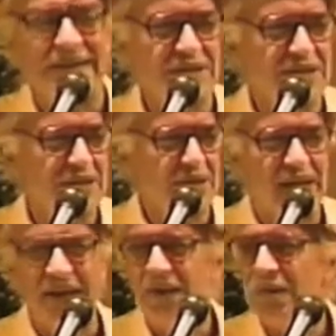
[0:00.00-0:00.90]
so that
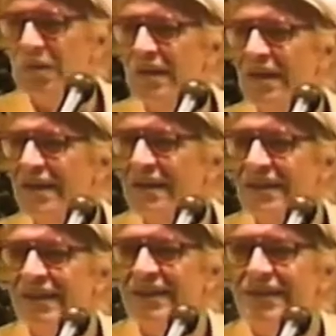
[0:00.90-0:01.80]
I know
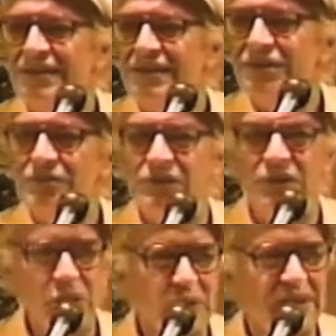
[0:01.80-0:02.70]

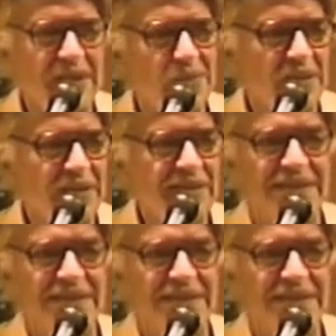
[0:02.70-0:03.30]
you a little bit,